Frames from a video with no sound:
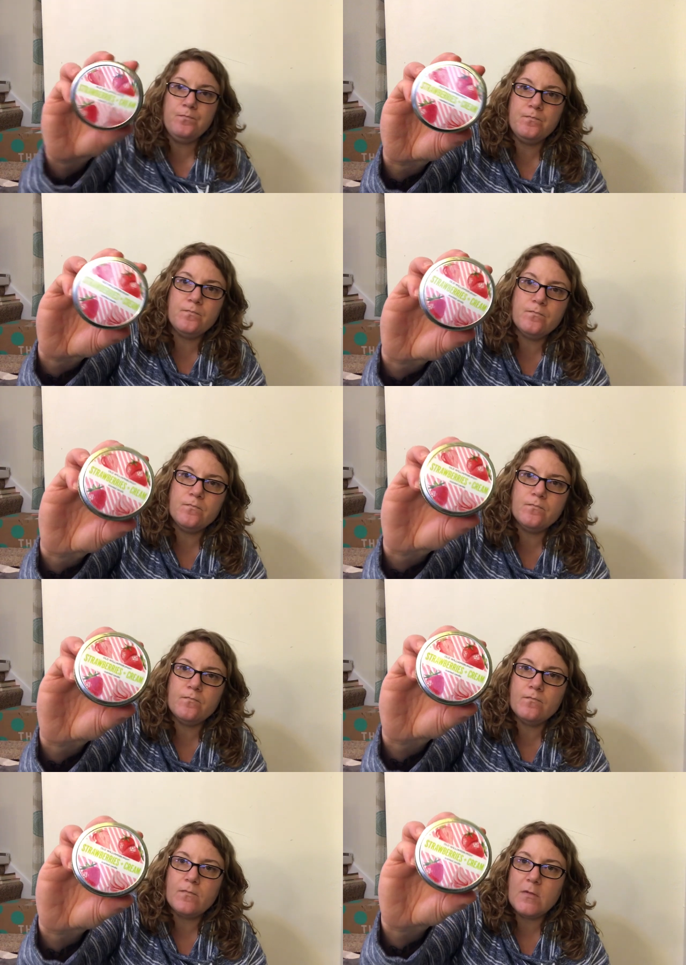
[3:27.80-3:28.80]

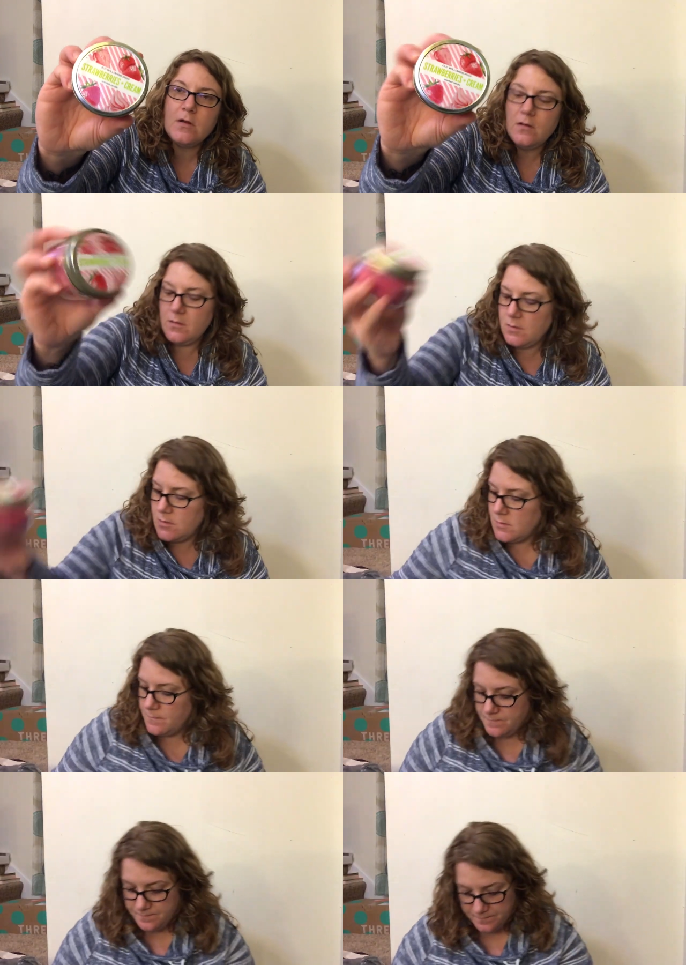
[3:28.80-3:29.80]

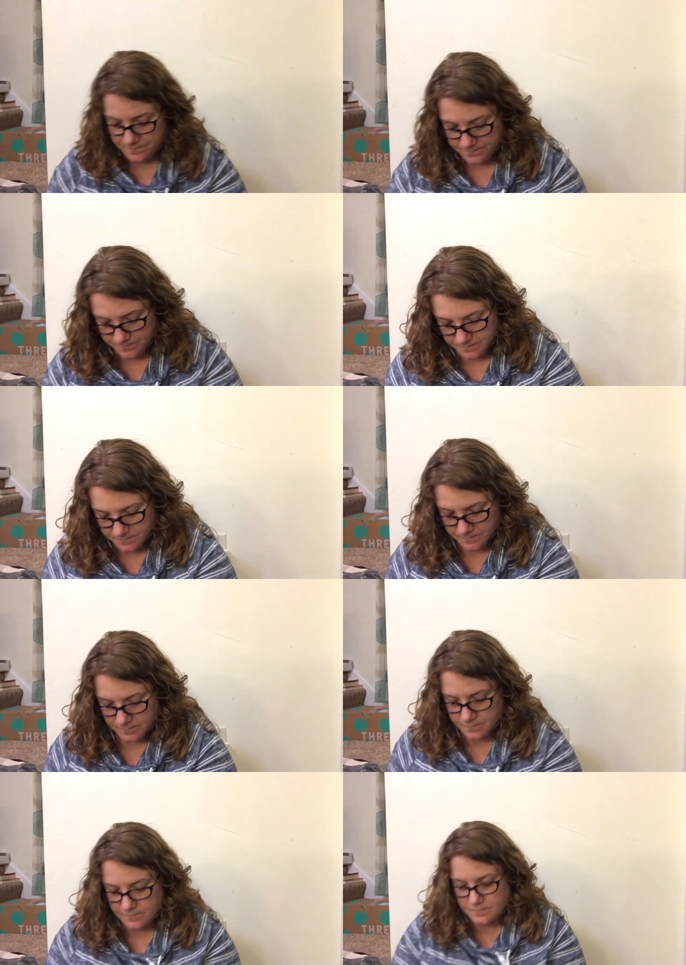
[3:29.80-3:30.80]

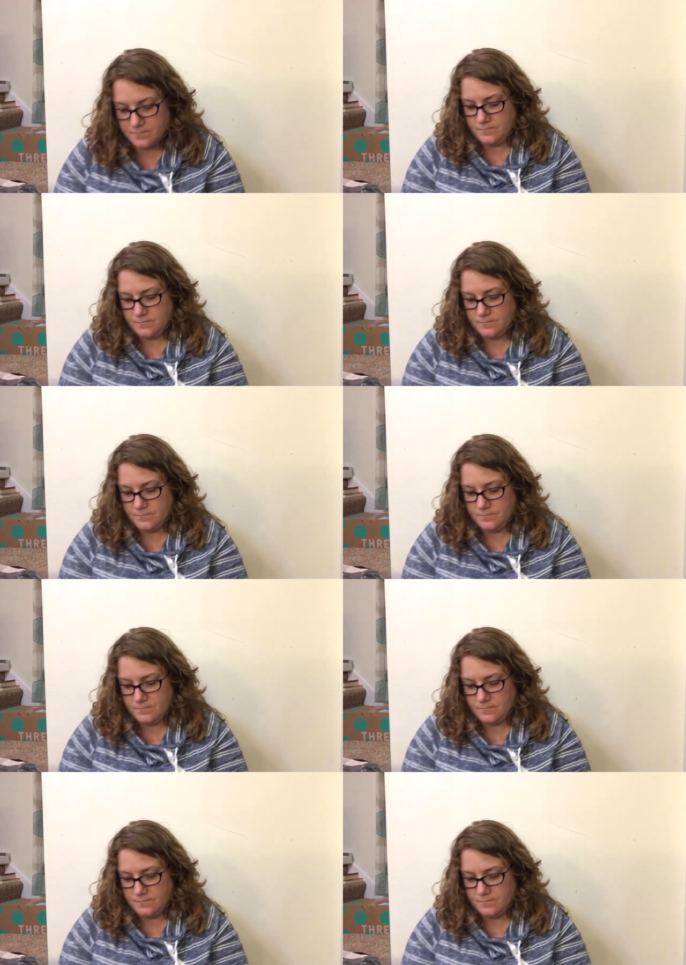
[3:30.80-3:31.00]
Nobody speaks.